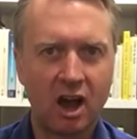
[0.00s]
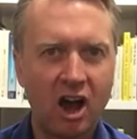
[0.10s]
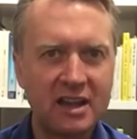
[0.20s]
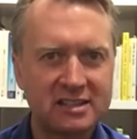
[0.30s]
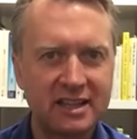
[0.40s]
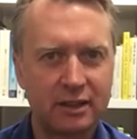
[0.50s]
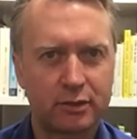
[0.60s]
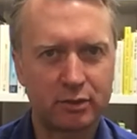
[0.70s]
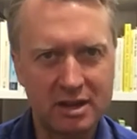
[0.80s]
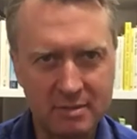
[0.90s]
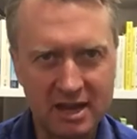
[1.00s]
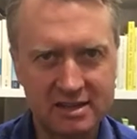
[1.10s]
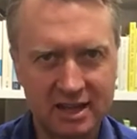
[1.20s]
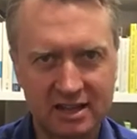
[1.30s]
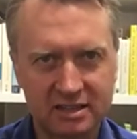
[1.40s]
I set three
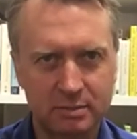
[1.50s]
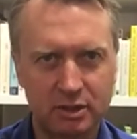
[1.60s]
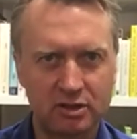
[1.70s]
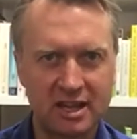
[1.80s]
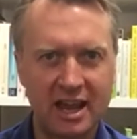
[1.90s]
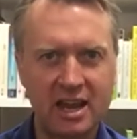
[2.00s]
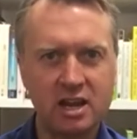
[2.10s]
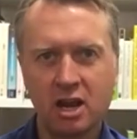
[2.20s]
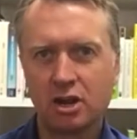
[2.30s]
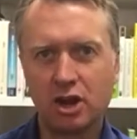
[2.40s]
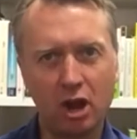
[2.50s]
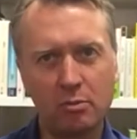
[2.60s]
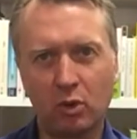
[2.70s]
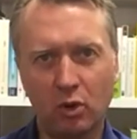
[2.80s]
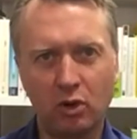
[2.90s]
main tasks per day,
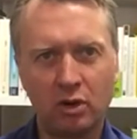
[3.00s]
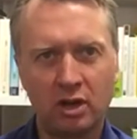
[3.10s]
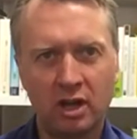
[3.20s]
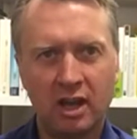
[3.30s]
no more,